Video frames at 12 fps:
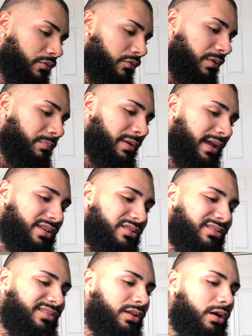repent
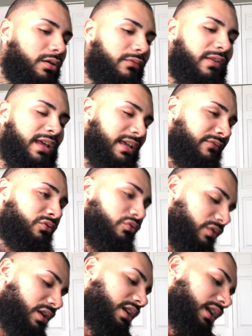yourself, like, if you
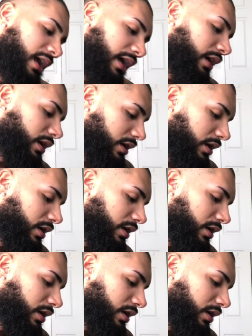really, like,